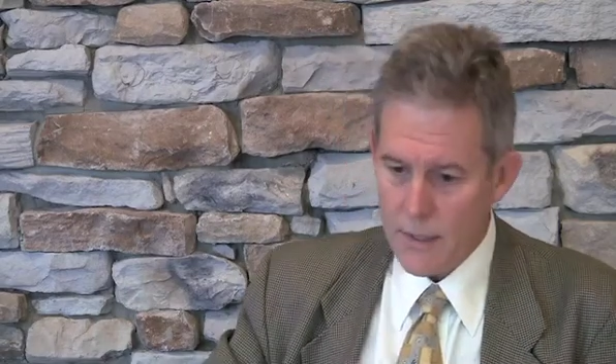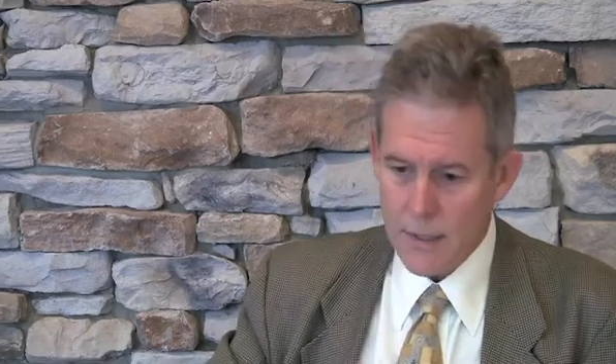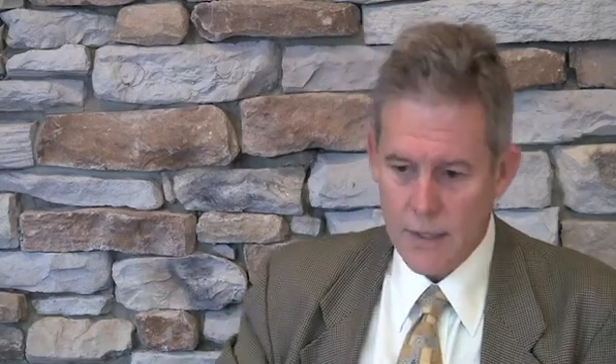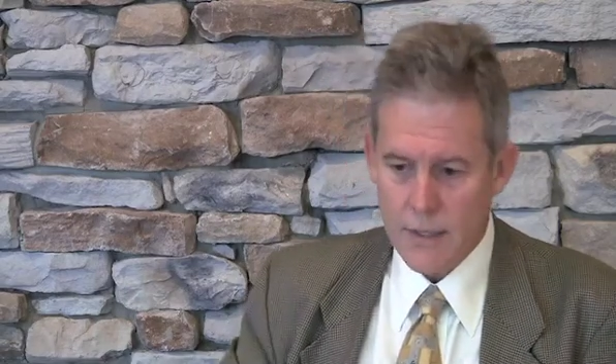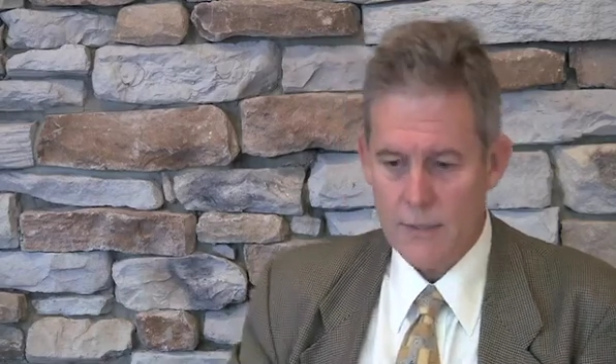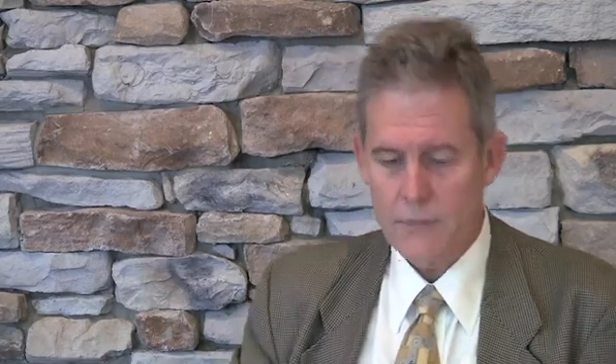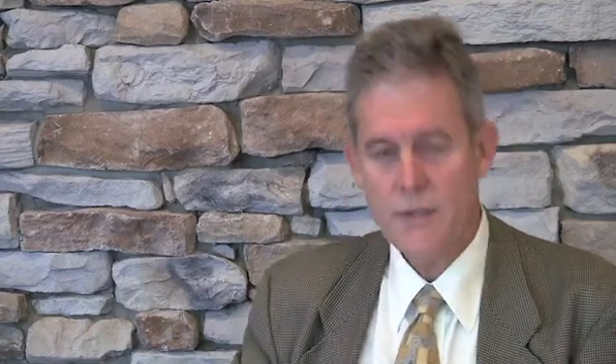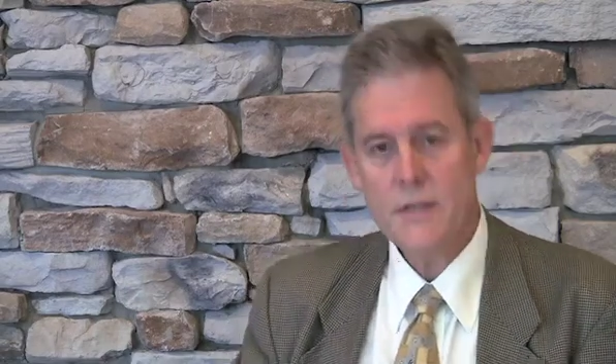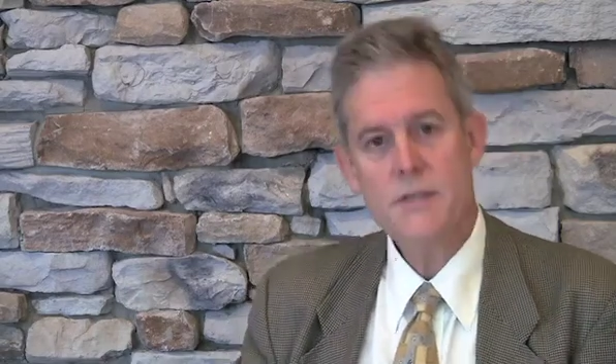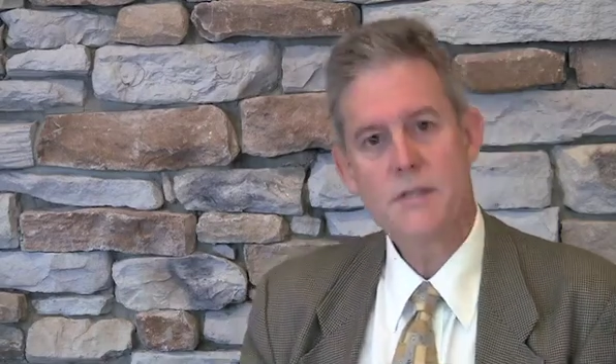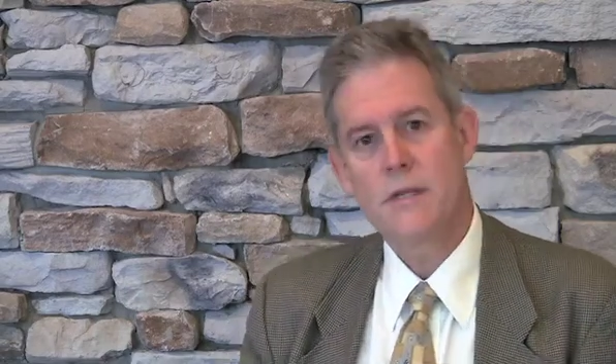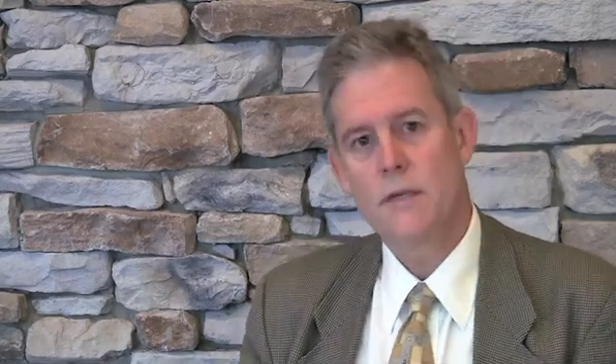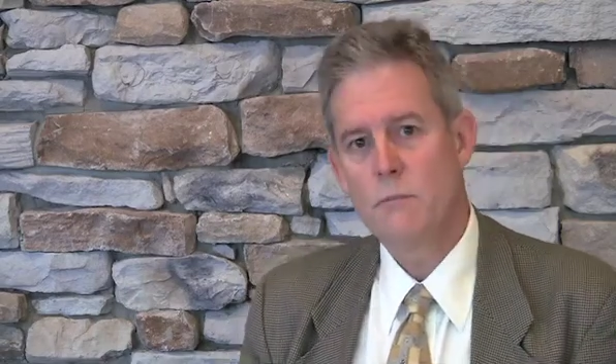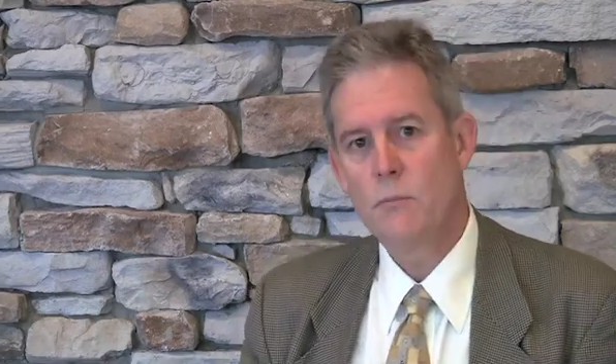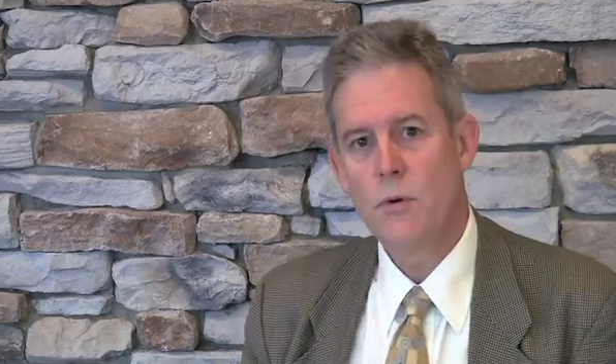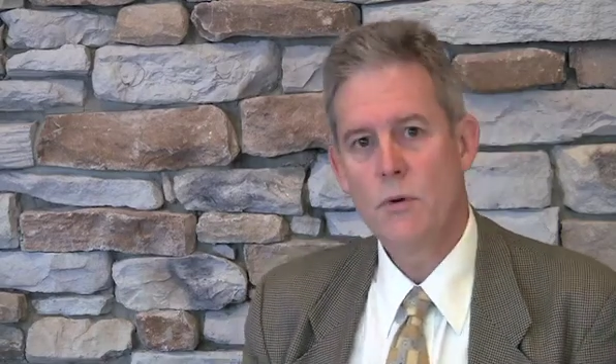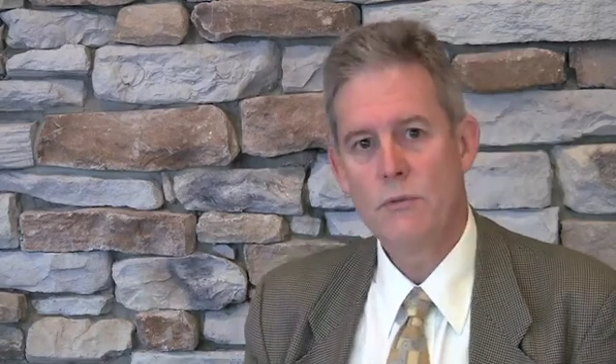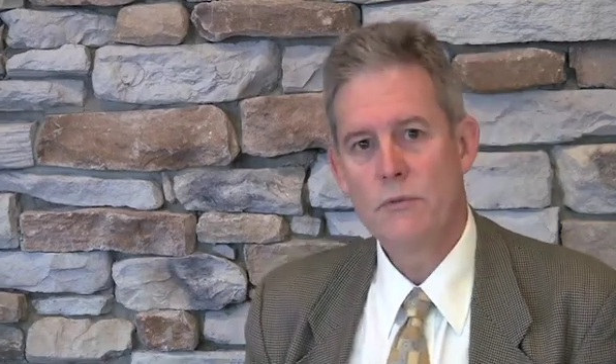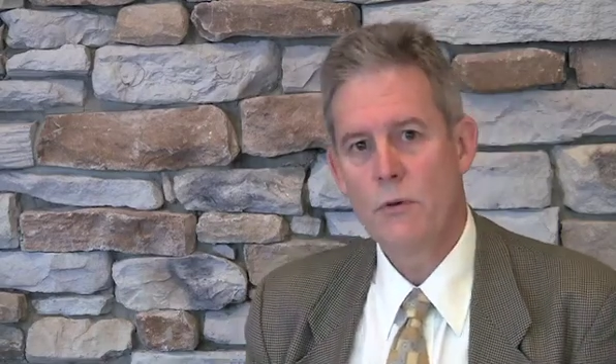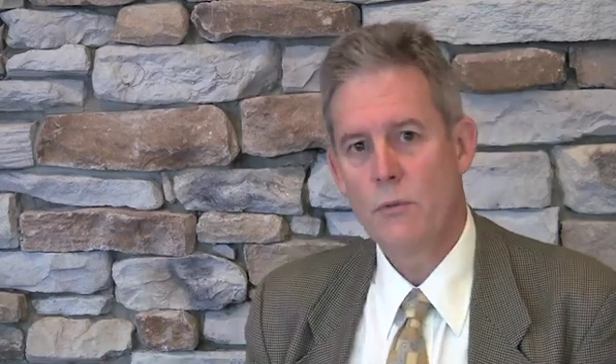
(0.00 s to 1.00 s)
and these can
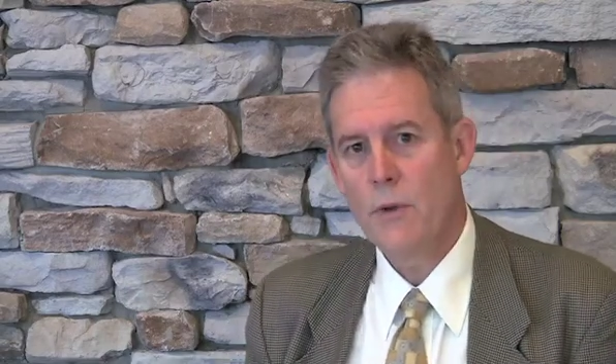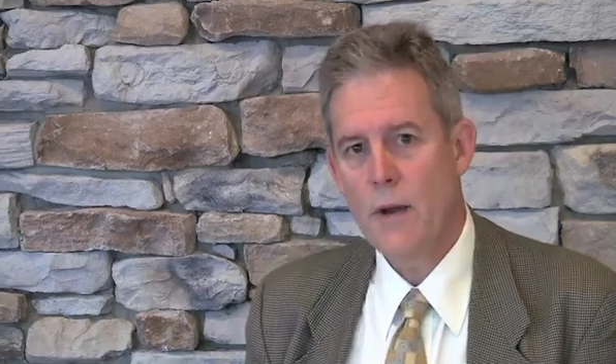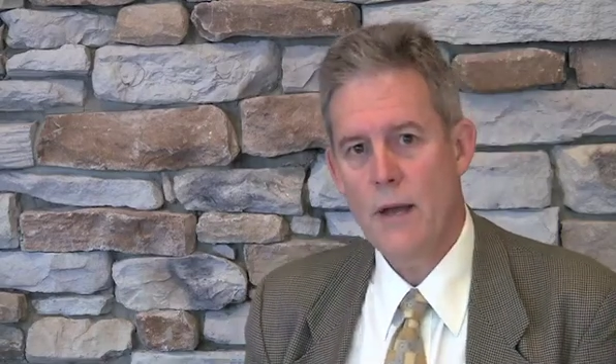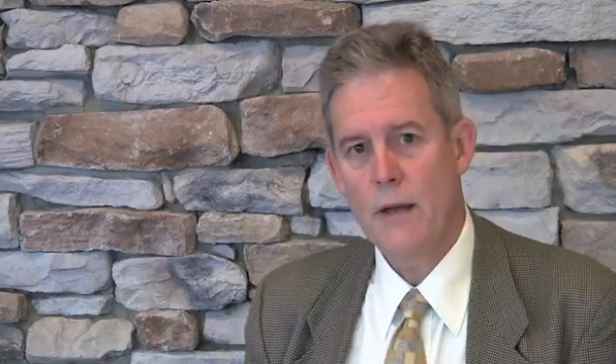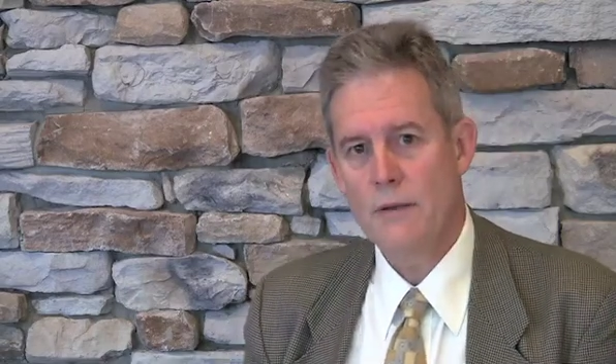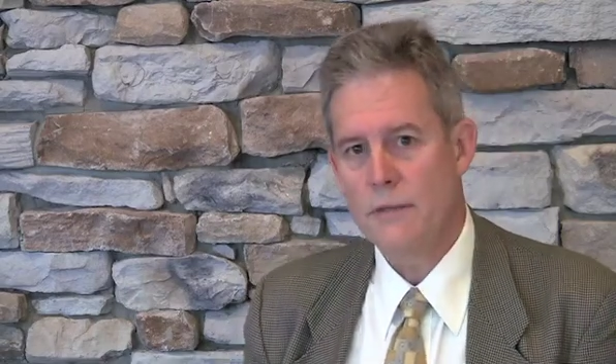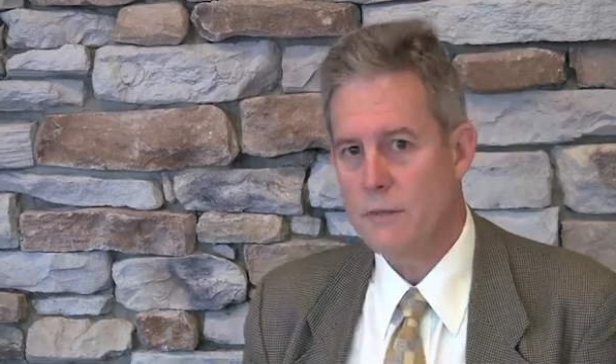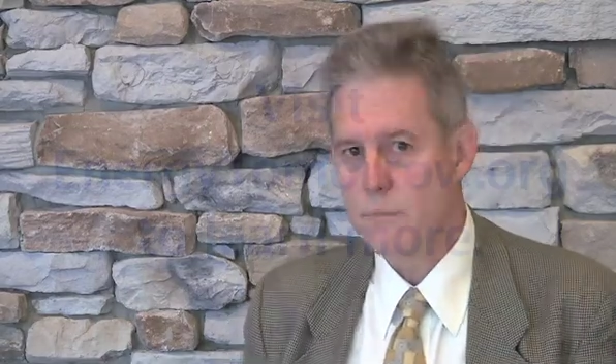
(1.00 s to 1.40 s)
move around